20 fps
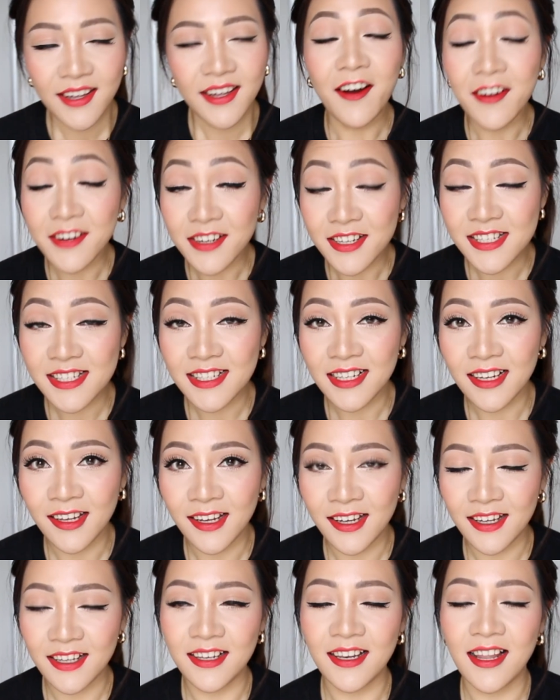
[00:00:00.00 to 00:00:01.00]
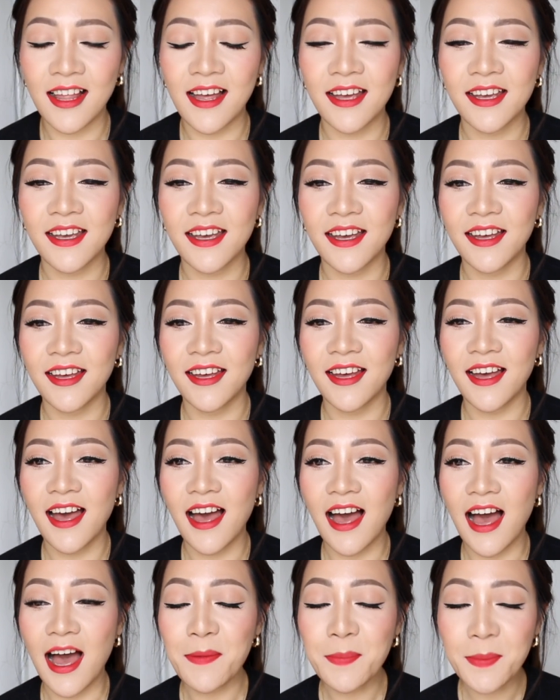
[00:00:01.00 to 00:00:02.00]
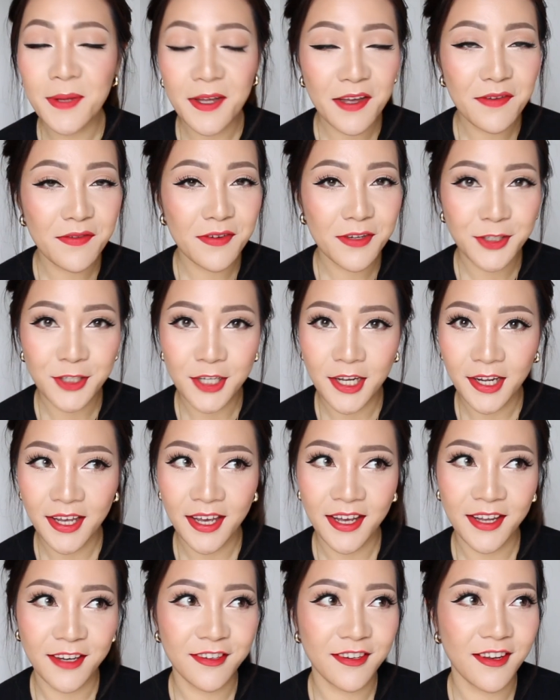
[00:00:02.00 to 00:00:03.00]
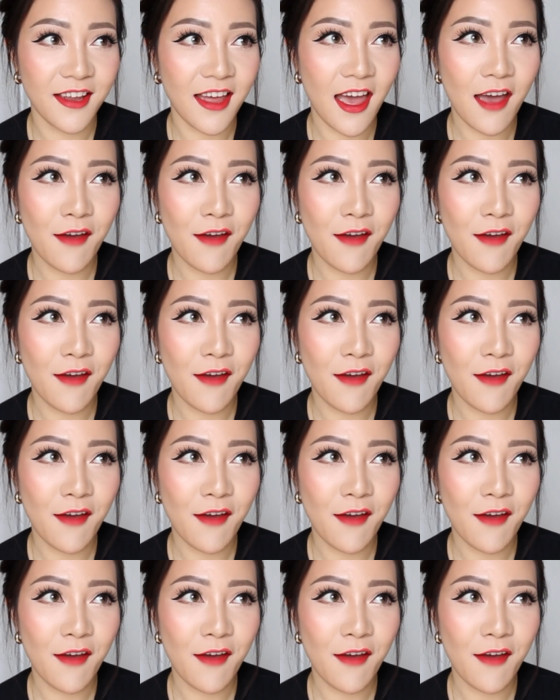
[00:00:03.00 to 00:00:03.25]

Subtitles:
Honestly, like, I'm not even joking.